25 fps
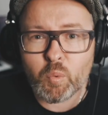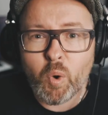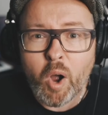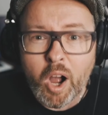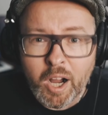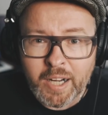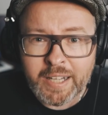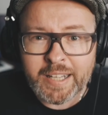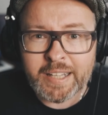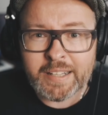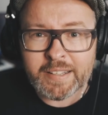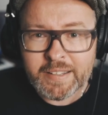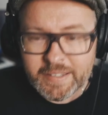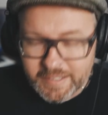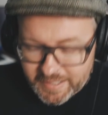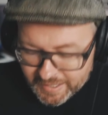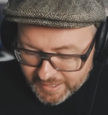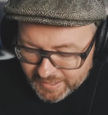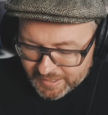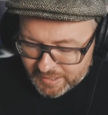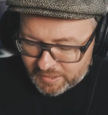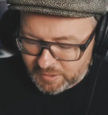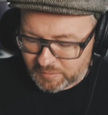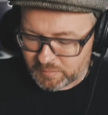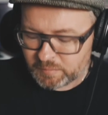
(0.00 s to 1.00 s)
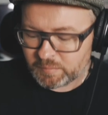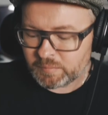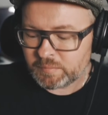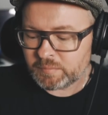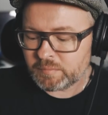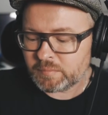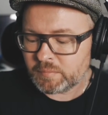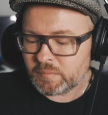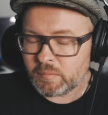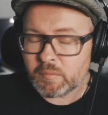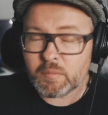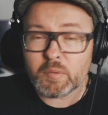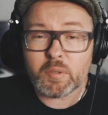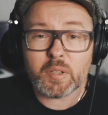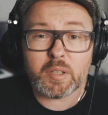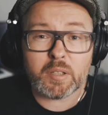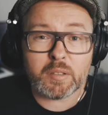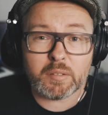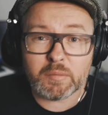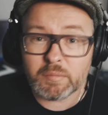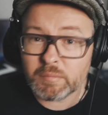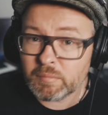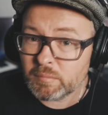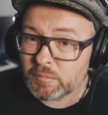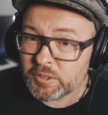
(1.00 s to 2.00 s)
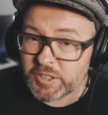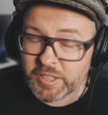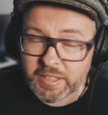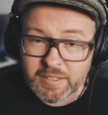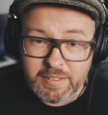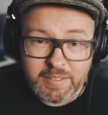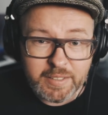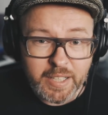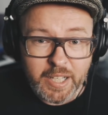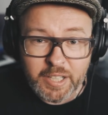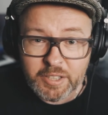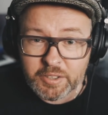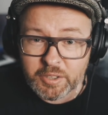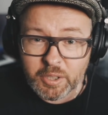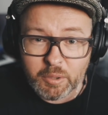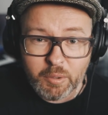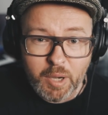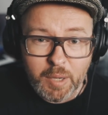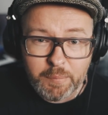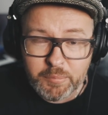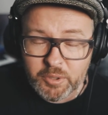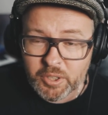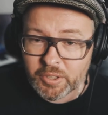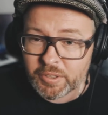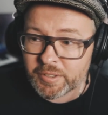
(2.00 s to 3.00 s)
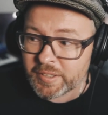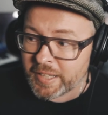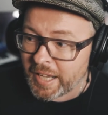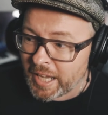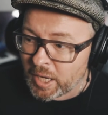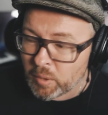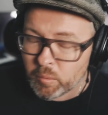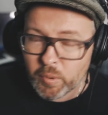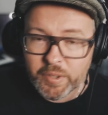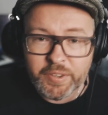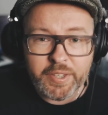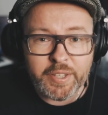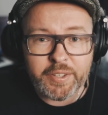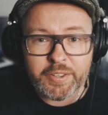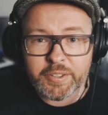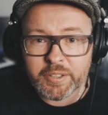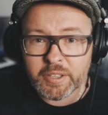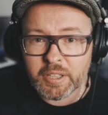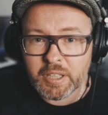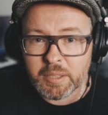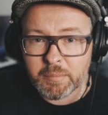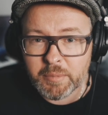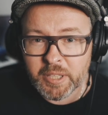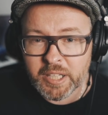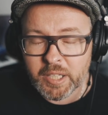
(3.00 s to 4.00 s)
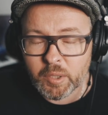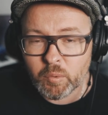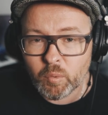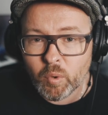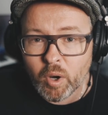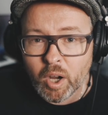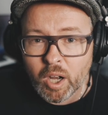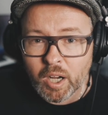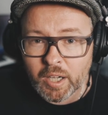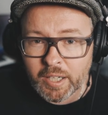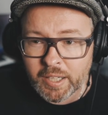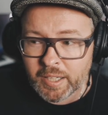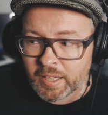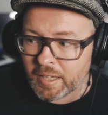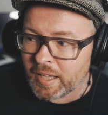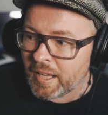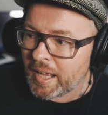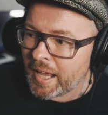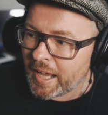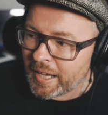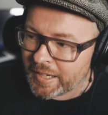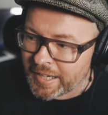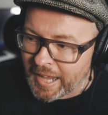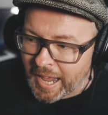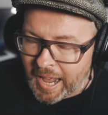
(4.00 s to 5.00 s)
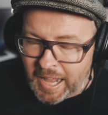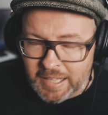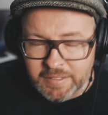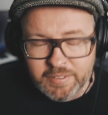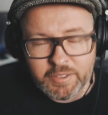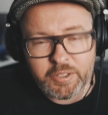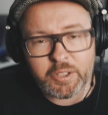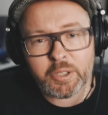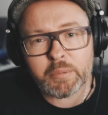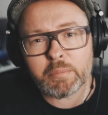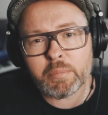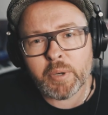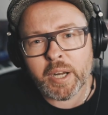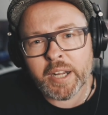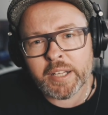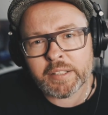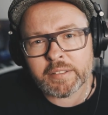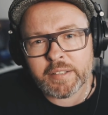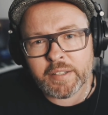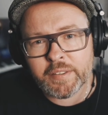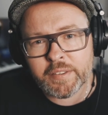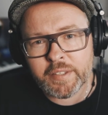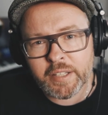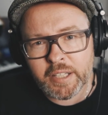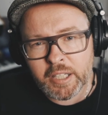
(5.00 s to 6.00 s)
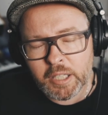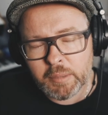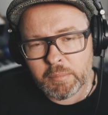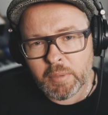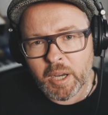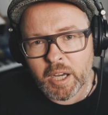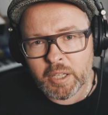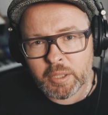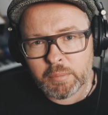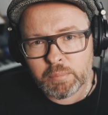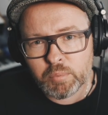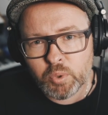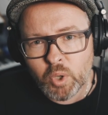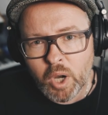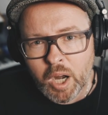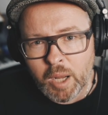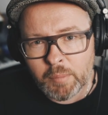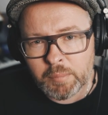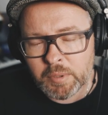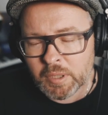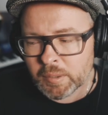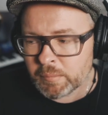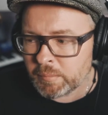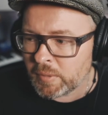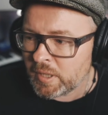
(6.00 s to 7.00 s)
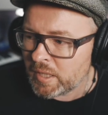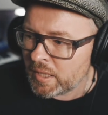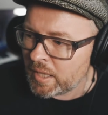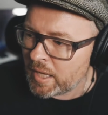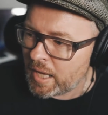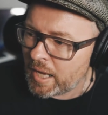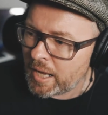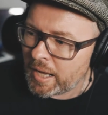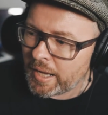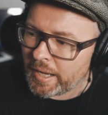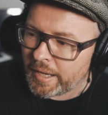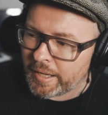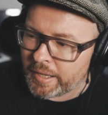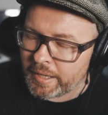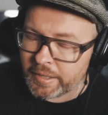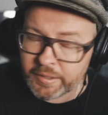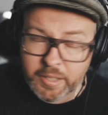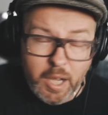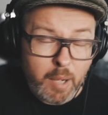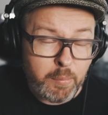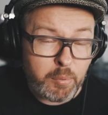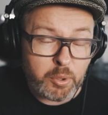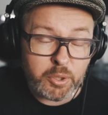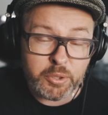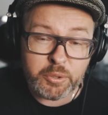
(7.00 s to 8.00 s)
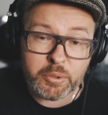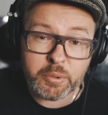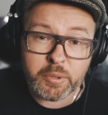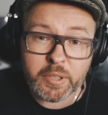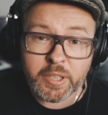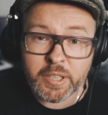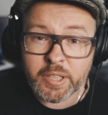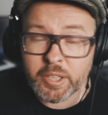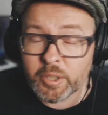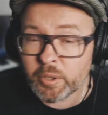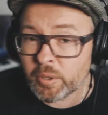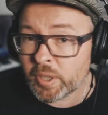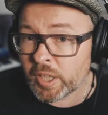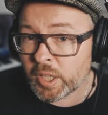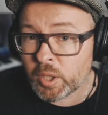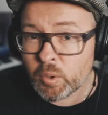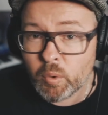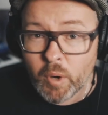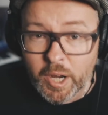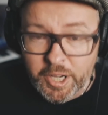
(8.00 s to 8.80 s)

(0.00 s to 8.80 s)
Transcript: is walk and think. Just interrupt your day with a 30-minute walk and ask your brain to think about a problem, an opportunity, or a